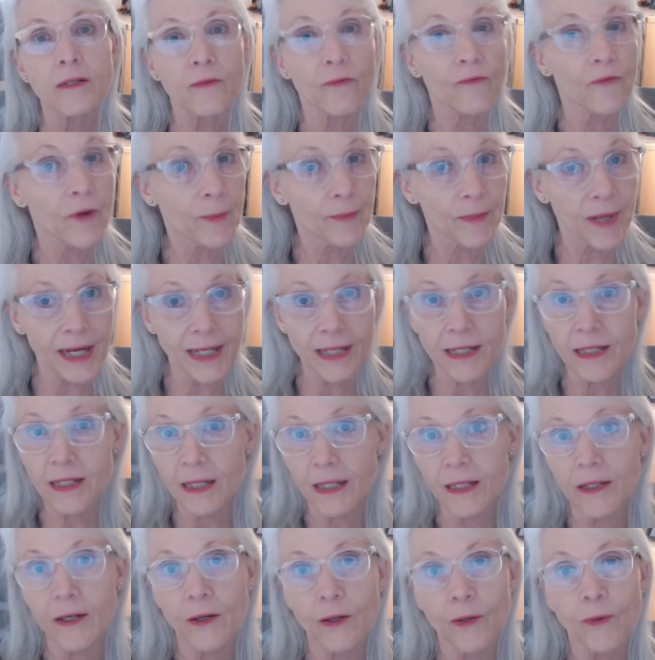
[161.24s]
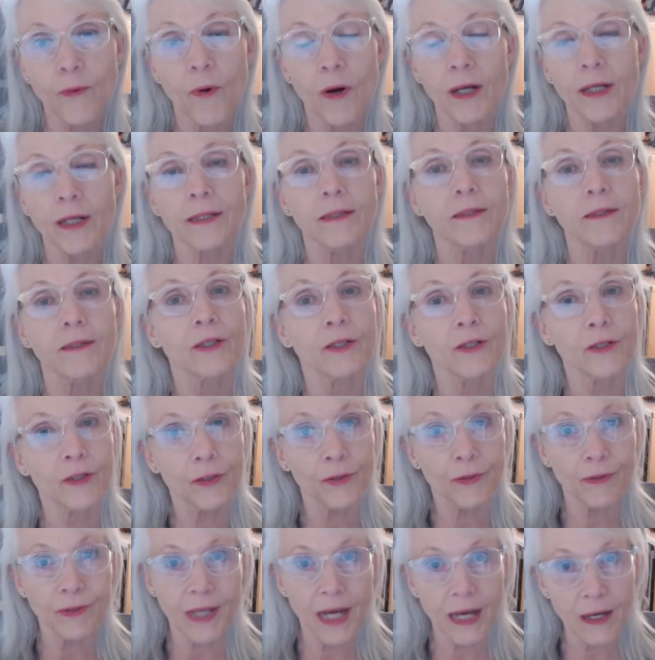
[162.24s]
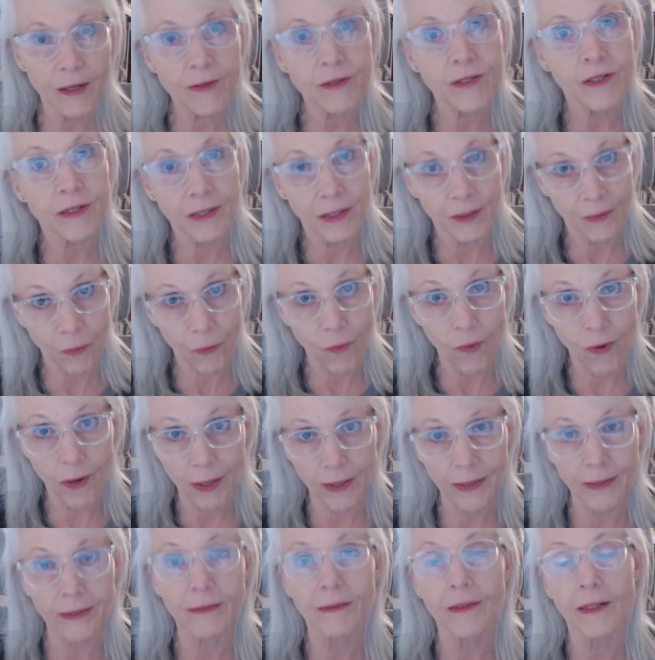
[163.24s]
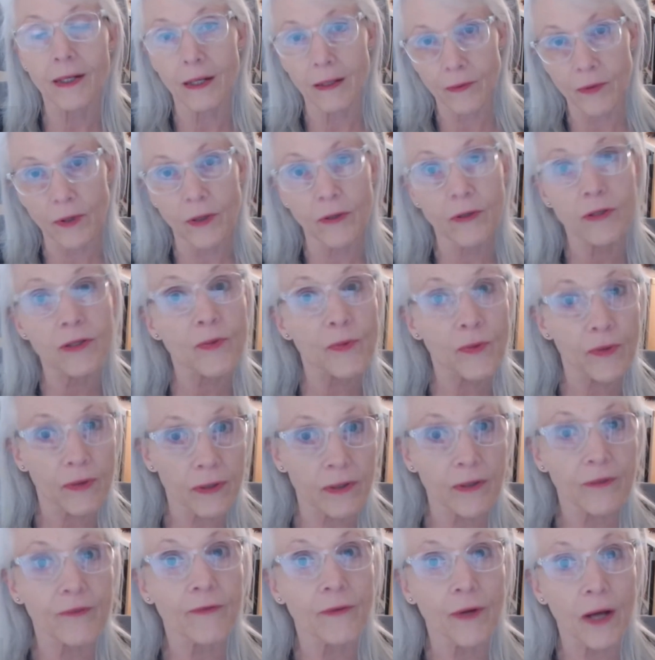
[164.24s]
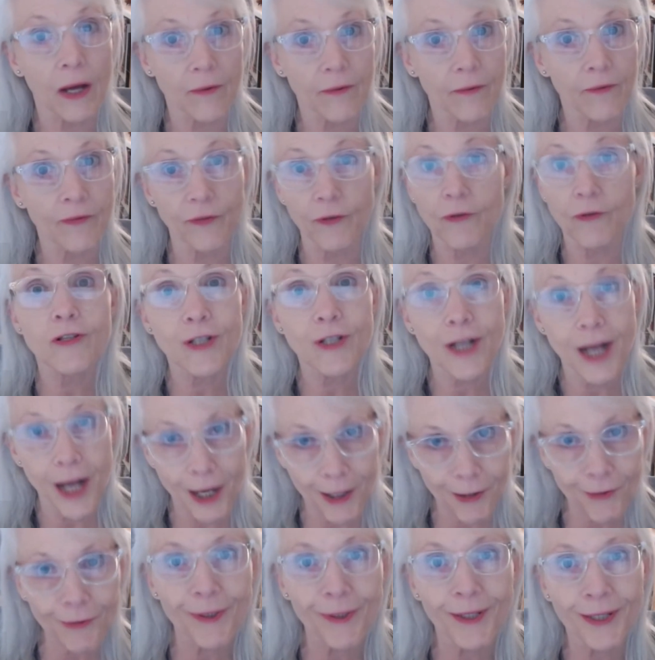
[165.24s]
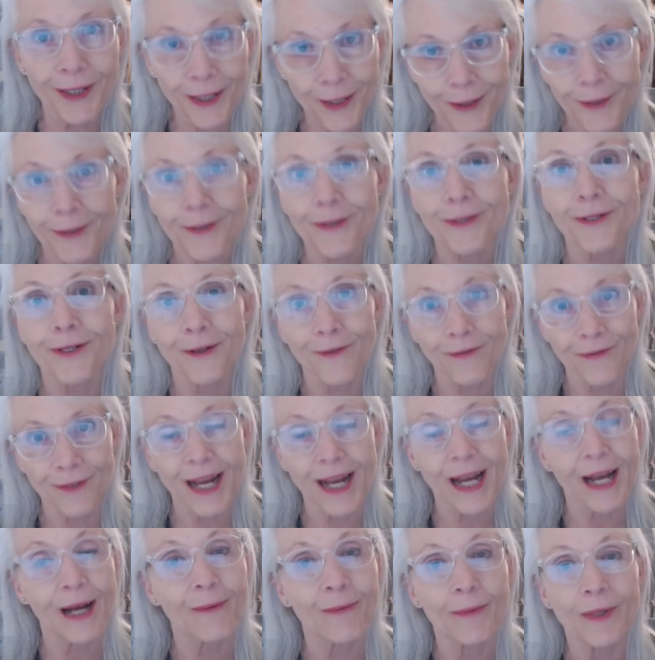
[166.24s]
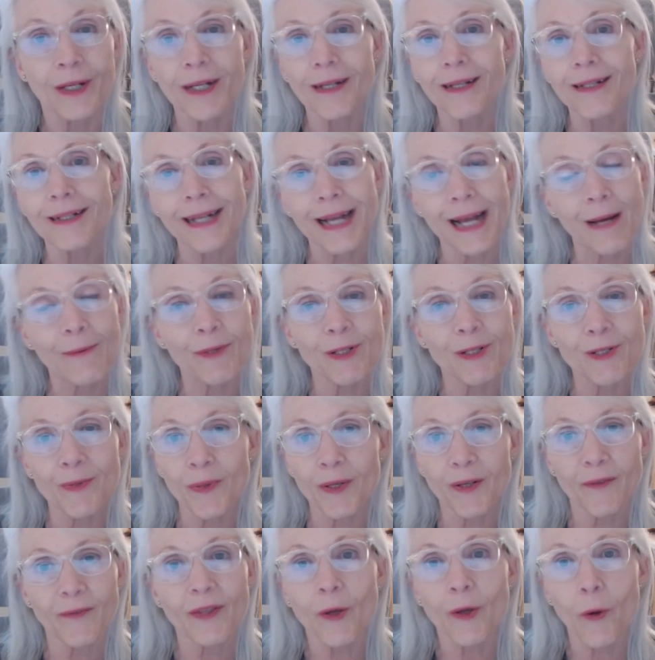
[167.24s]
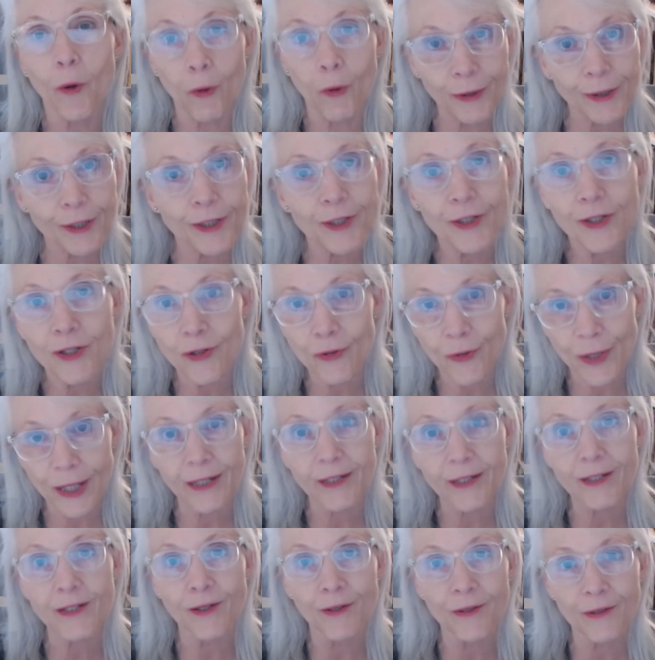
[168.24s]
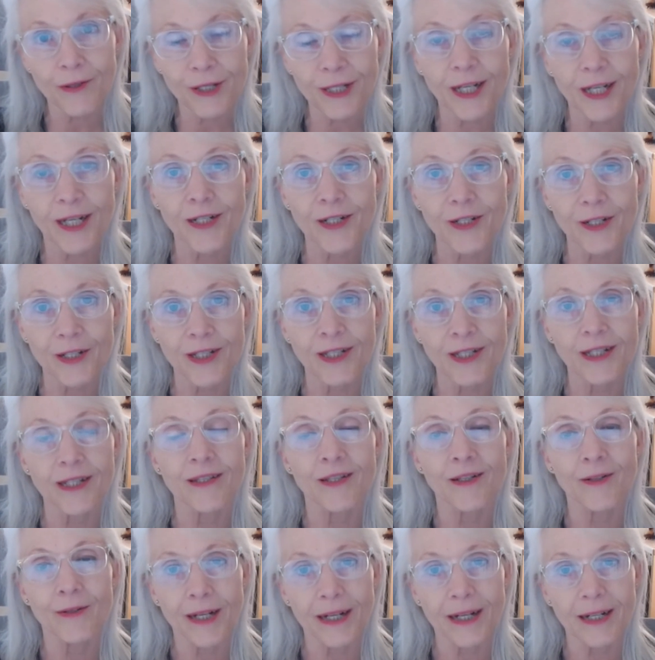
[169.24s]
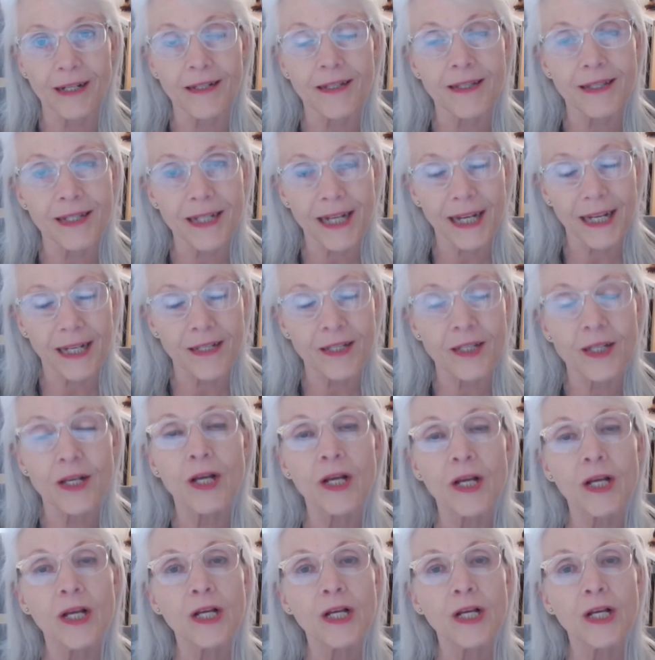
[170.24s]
From 1901 to 2001, those were the first 100 years of NAMM. NAMM is one of the oldest trade associations in the United States.